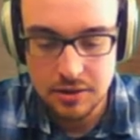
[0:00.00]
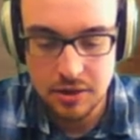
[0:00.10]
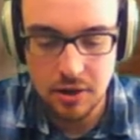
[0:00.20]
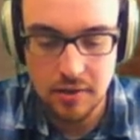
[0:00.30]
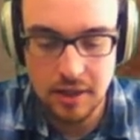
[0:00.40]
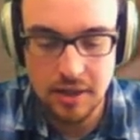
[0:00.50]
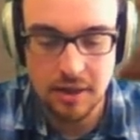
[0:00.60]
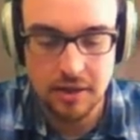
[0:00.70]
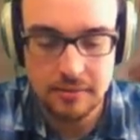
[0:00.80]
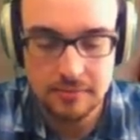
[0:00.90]
So
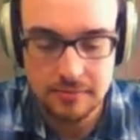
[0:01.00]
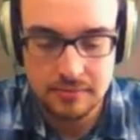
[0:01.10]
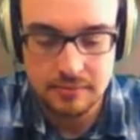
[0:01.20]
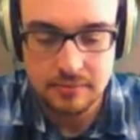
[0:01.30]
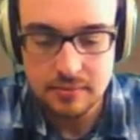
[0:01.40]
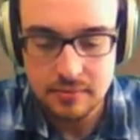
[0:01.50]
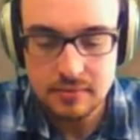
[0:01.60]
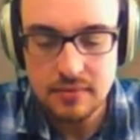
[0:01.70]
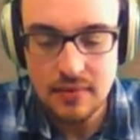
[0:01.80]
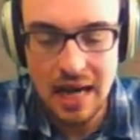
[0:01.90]
here,
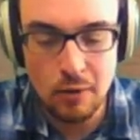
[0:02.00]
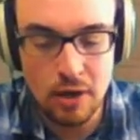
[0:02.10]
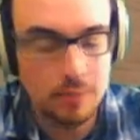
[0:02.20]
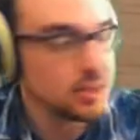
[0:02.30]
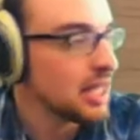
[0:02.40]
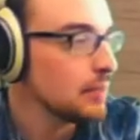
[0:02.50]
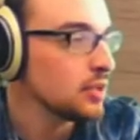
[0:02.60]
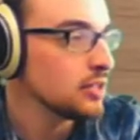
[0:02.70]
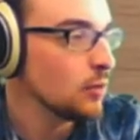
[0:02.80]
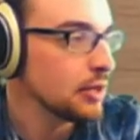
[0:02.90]
I went up to k
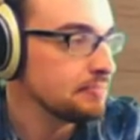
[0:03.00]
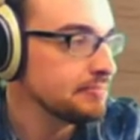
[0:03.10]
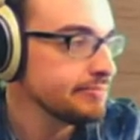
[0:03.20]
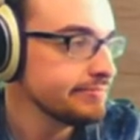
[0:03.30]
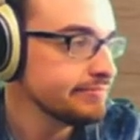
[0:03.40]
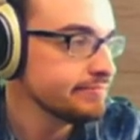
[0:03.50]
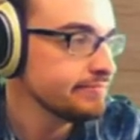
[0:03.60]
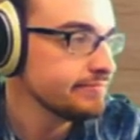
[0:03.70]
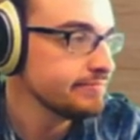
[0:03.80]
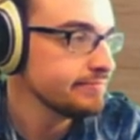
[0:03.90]
plus 1.
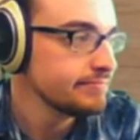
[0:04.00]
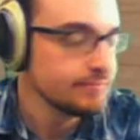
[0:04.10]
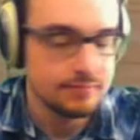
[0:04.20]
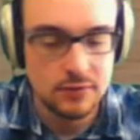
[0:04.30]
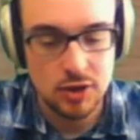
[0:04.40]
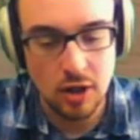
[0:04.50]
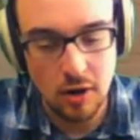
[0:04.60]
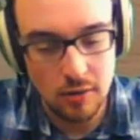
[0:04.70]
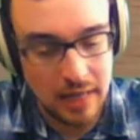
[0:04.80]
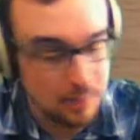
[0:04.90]

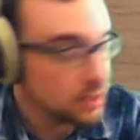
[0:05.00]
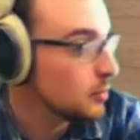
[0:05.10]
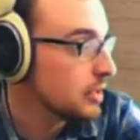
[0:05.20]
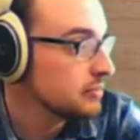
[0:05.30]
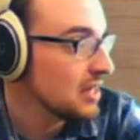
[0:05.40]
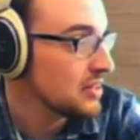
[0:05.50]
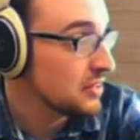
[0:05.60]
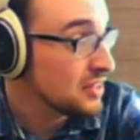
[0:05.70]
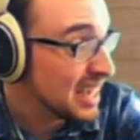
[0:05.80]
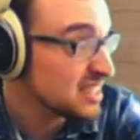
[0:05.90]
So k plus 1, and
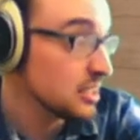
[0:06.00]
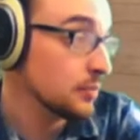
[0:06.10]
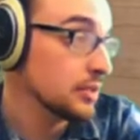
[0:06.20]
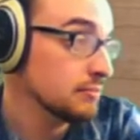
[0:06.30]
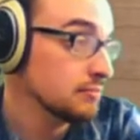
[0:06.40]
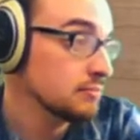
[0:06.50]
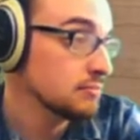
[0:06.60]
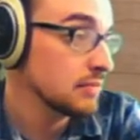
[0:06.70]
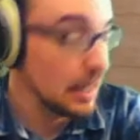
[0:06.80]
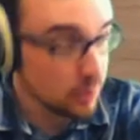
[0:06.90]
then the next number,
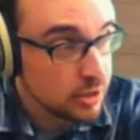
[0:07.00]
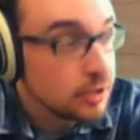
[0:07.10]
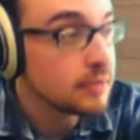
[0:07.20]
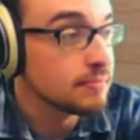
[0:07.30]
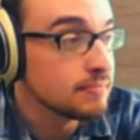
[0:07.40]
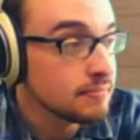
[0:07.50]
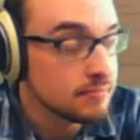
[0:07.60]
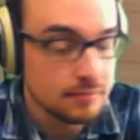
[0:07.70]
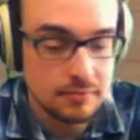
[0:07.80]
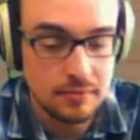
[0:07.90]
k plus 2.
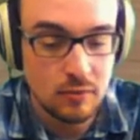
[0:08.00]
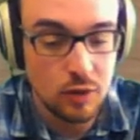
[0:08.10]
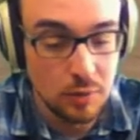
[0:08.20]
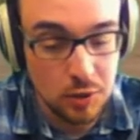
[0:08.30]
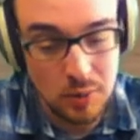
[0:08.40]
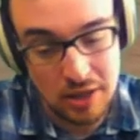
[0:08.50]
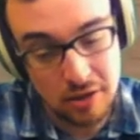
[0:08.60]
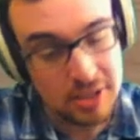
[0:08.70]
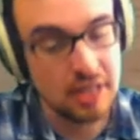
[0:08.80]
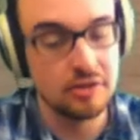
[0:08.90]
When you multiply
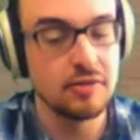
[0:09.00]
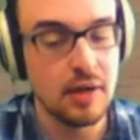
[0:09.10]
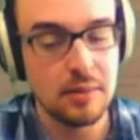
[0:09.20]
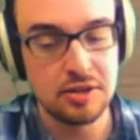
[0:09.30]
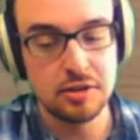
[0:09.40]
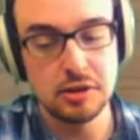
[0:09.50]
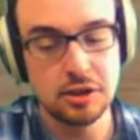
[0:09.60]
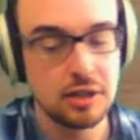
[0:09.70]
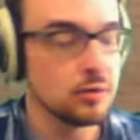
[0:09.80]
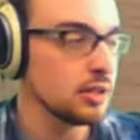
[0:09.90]
those together and divide by 2, it
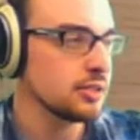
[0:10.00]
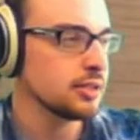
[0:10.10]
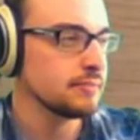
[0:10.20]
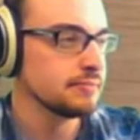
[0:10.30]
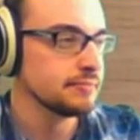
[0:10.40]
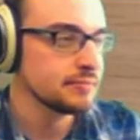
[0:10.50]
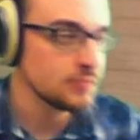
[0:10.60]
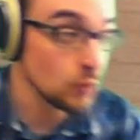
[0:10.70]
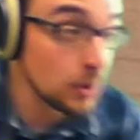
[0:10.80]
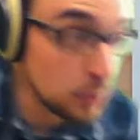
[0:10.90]
should equal this.
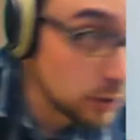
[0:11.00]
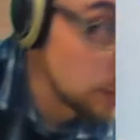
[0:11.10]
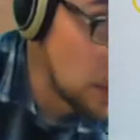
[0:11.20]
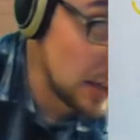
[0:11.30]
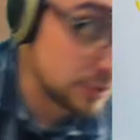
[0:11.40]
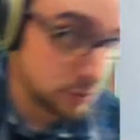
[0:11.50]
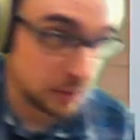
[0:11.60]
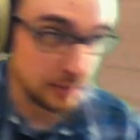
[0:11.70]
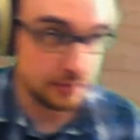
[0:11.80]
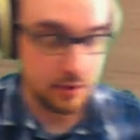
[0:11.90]
We're going to prove that that's
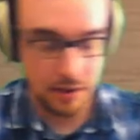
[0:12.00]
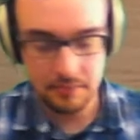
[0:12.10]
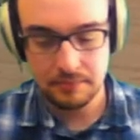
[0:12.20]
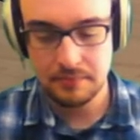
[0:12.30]
true, okay?